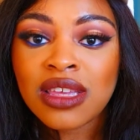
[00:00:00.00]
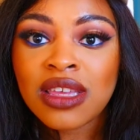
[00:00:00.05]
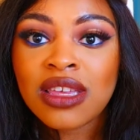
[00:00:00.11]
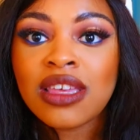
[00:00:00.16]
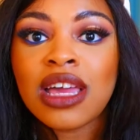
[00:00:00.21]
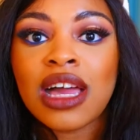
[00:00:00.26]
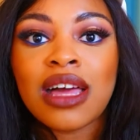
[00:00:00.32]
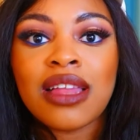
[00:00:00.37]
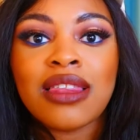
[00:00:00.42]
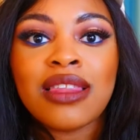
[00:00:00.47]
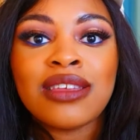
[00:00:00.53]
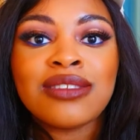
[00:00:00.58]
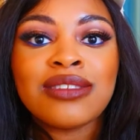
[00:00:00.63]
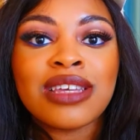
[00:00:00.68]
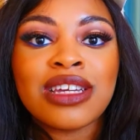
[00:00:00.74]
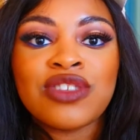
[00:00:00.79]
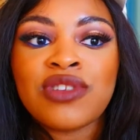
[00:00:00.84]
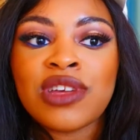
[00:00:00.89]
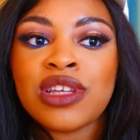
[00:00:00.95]
yeah let's just
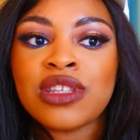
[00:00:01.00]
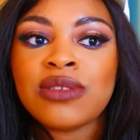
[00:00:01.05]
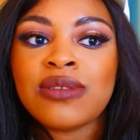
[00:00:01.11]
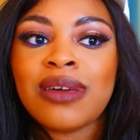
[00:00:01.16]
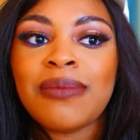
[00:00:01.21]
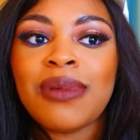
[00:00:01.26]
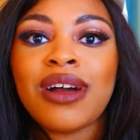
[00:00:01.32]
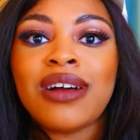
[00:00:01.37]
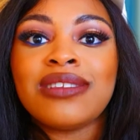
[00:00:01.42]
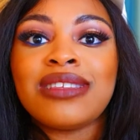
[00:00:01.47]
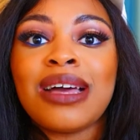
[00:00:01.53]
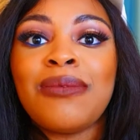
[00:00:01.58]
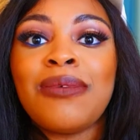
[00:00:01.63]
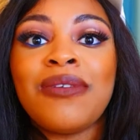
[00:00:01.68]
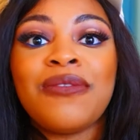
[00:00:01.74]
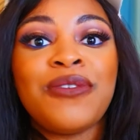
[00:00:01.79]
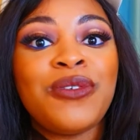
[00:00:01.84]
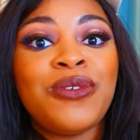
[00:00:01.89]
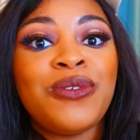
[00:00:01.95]
get straight into it because i
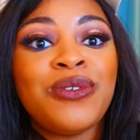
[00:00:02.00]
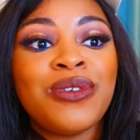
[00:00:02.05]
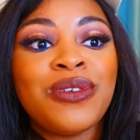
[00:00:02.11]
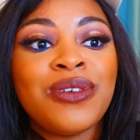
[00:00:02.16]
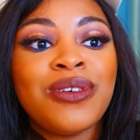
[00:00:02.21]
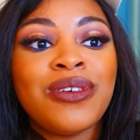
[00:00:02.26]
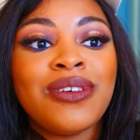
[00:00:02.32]
want food